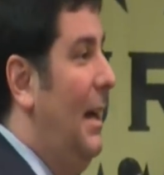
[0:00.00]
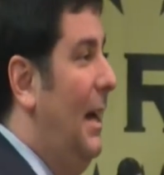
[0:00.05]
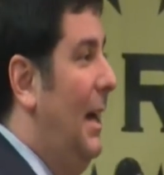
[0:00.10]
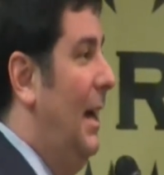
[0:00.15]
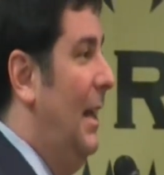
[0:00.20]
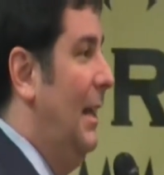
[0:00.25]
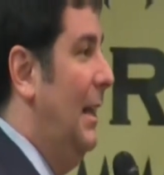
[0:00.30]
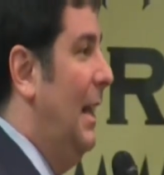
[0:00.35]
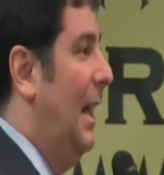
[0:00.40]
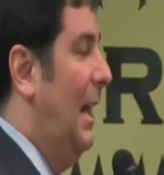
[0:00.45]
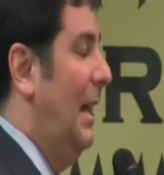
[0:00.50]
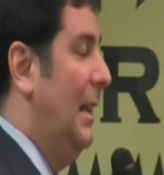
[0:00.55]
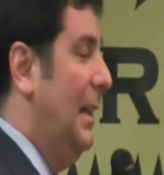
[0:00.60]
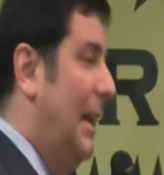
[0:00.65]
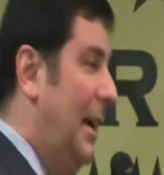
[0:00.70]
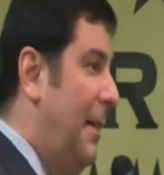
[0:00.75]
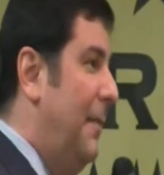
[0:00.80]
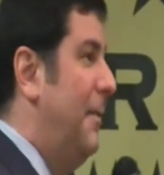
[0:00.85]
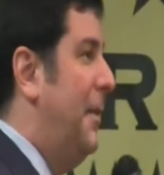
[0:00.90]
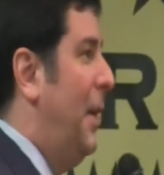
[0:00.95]

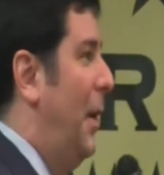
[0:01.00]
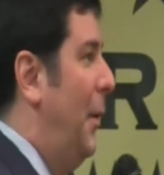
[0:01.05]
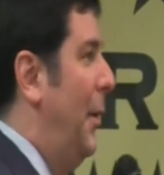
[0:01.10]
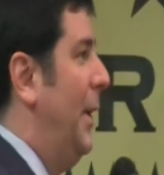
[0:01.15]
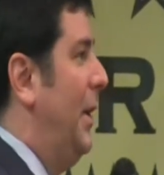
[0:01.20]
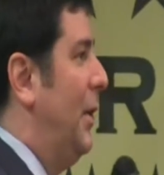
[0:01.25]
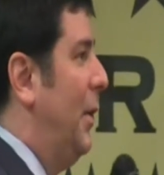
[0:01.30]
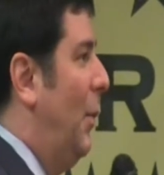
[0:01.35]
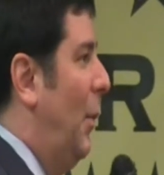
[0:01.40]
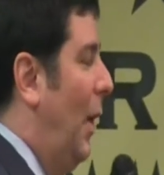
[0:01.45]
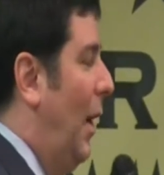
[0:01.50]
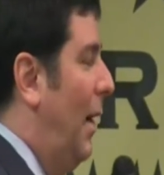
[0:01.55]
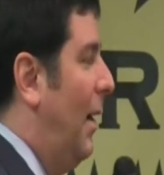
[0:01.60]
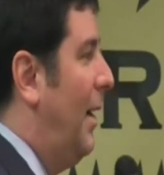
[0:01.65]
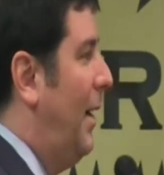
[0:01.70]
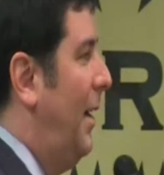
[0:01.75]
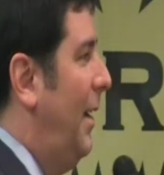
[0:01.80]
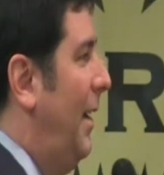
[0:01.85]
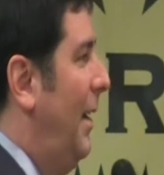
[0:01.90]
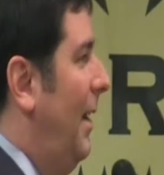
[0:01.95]
I love going to
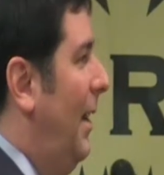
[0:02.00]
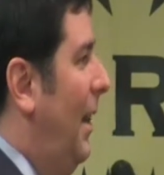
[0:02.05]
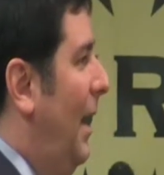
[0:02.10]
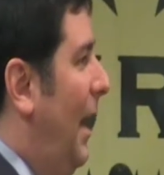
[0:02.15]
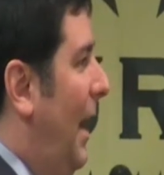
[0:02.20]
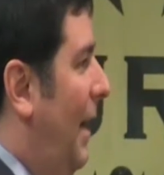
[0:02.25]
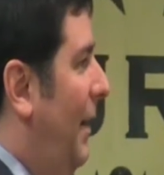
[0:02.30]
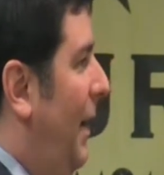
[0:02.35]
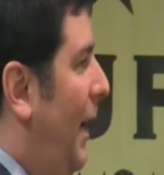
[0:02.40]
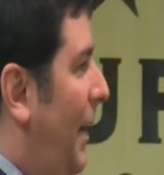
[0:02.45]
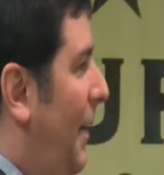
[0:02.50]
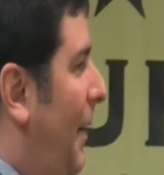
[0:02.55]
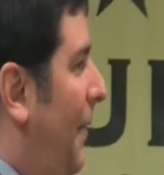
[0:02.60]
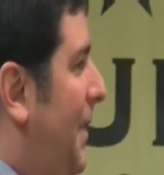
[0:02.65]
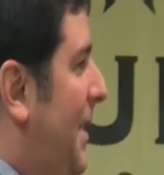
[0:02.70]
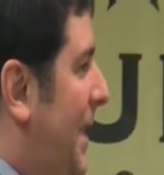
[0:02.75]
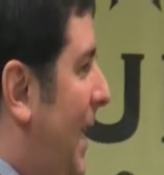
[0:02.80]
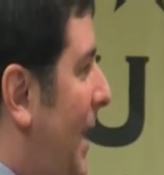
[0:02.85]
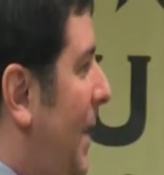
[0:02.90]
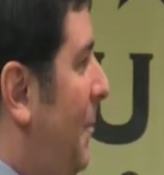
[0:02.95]
work. I've
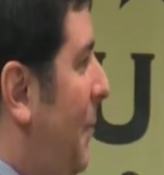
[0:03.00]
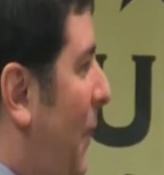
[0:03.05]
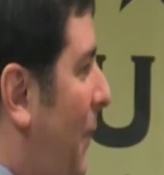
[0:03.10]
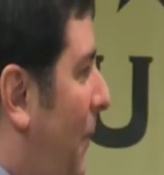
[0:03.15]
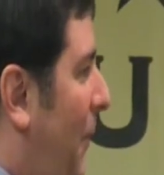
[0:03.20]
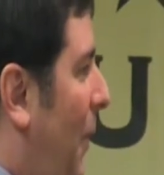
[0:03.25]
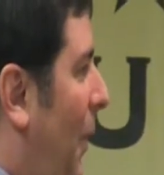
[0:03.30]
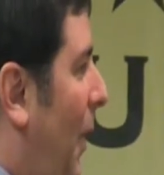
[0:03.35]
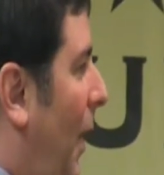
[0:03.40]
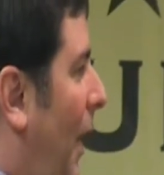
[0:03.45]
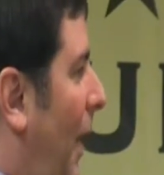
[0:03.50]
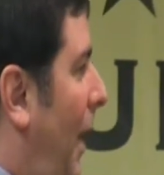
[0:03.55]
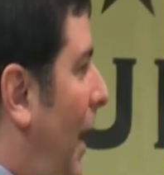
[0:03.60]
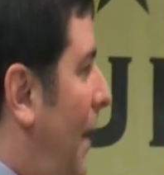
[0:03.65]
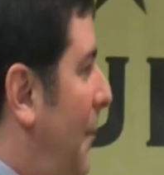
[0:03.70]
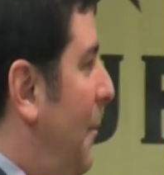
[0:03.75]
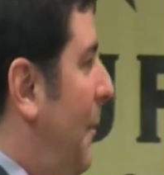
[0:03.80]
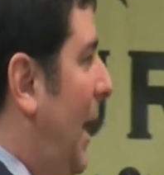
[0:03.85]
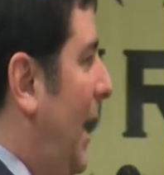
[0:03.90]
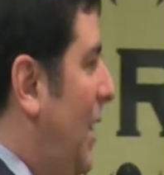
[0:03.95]
said it before,
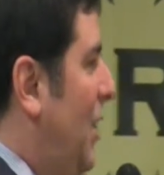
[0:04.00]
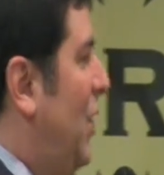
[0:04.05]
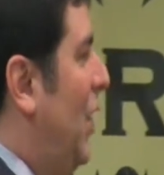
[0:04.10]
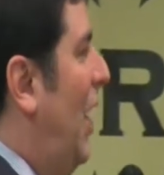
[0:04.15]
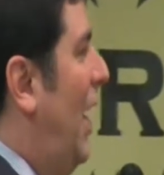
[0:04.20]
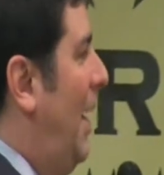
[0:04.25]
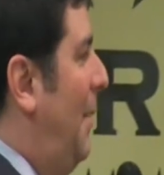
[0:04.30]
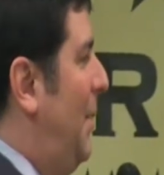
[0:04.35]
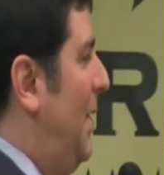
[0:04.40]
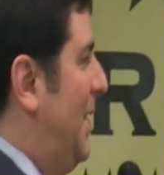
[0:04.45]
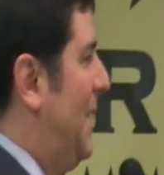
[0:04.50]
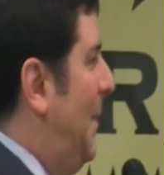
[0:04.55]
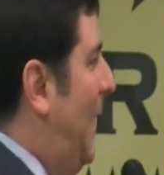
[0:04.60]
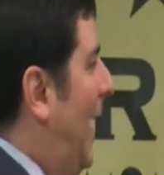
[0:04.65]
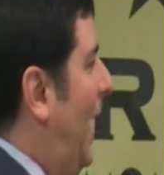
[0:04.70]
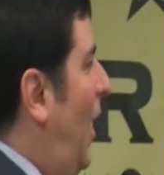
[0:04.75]
my job is my